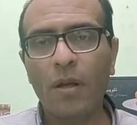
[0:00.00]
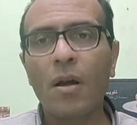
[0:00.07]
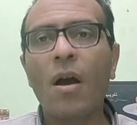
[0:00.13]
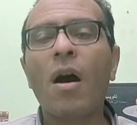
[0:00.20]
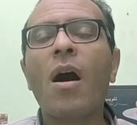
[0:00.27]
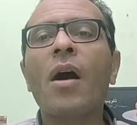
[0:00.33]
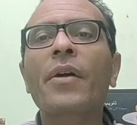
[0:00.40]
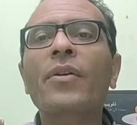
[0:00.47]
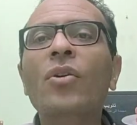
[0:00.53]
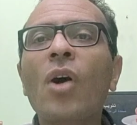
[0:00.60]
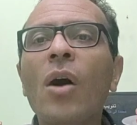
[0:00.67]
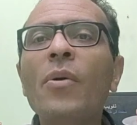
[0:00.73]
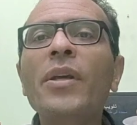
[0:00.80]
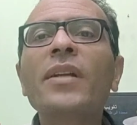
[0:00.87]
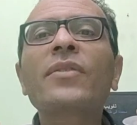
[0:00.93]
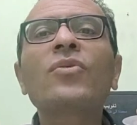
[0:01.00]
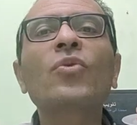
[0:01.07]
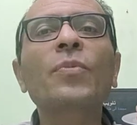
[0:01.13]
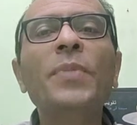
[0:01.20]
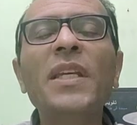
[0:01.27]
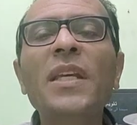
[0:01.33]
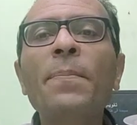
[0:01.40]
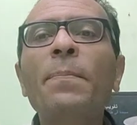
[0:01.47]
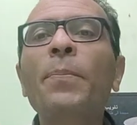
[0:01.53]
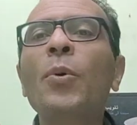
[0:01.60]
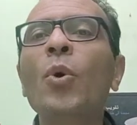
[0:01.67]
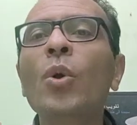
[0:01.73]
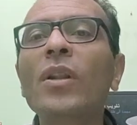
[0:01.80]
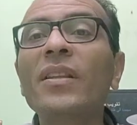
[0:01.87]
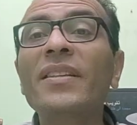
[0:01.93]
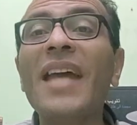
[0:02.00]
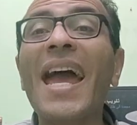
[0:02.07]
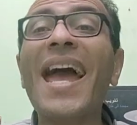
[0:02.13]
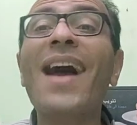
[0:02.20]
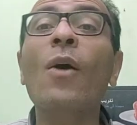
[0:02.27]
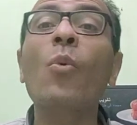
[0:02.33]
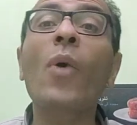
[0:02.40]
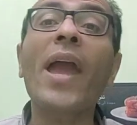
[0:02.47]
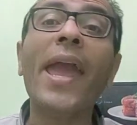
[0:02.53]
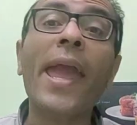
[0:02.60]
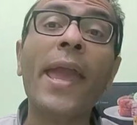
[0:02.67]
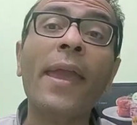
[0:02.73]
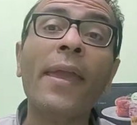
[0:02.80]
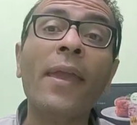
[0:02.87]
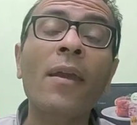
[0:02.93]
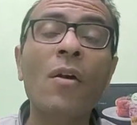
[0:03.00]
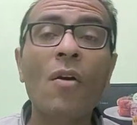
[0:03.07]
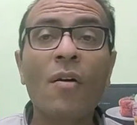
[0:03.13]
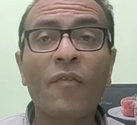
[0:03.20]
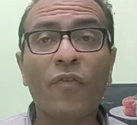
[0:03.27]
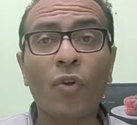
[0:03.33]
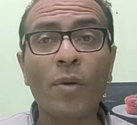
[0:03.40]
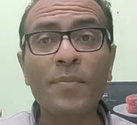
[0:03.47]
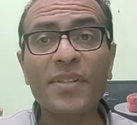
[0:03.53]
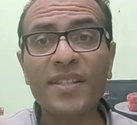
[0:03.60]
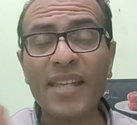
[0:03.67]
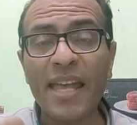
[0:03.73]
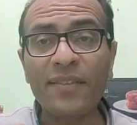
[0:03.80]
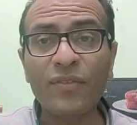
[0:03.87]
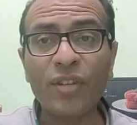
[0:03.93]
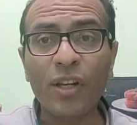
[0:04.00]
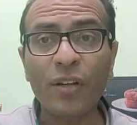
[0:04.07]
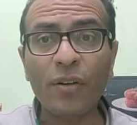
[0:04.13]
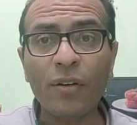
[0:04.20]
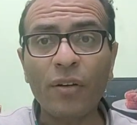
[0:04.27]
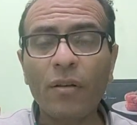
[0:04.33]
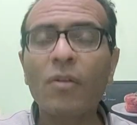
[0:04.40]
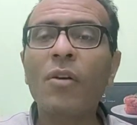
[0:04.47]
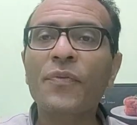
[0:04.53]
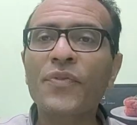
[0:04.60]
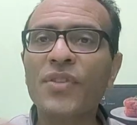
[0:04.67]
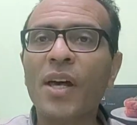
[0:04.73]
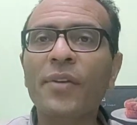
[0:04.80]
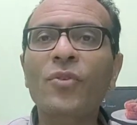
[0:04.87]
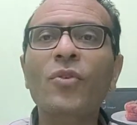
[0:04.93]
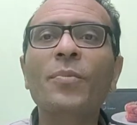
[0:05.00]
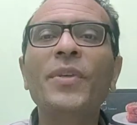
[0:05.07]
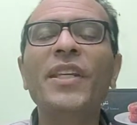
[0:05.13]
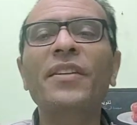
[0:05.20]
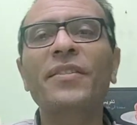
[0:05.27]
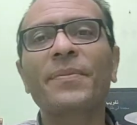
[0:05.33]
are going to be pulled away from center of sarcomere,